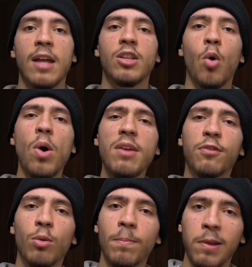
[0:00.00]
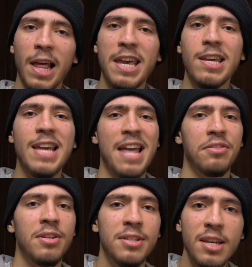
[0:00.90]
And away from plague
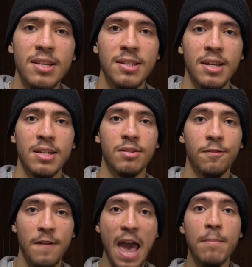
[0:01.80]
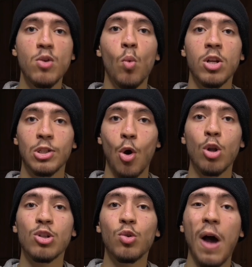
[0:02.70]
and diseases, famine was
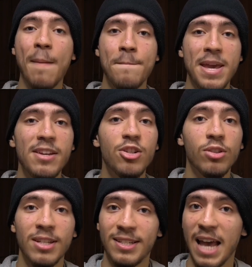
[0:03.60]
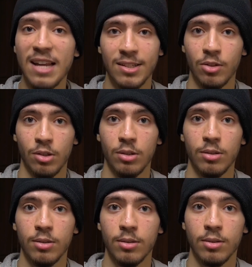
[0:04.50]
also a major disaster.
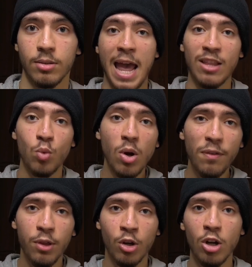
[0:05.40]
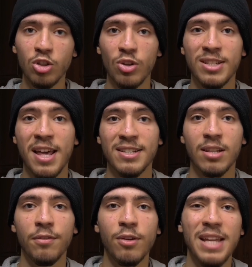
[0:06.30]
And one of the countries that
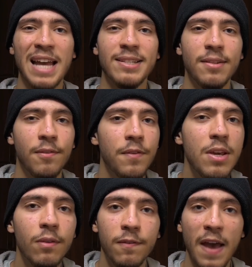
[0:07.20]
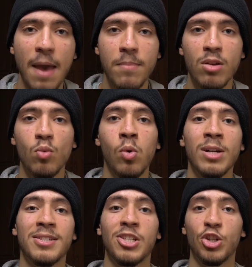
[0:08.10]
suffered a severe famine
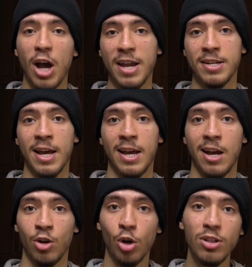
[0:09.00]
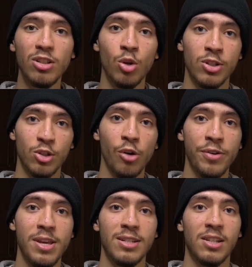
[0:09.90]
was China. According to
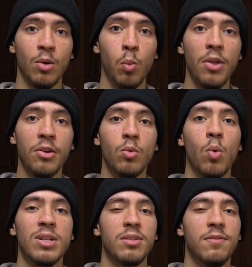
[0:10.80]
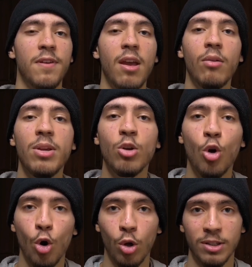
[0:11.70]
historians, the weather was very
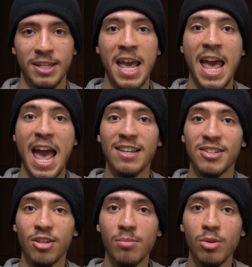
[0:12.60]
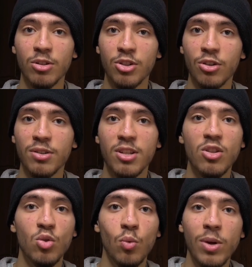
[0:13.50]
cold, and summer turned
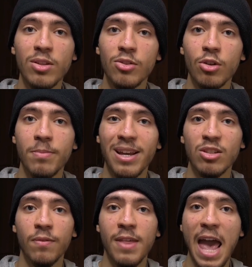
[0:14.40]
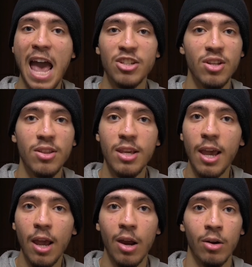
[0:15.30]
into winter because of the ash in
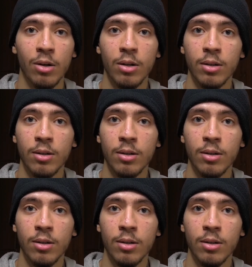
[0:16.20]
the air.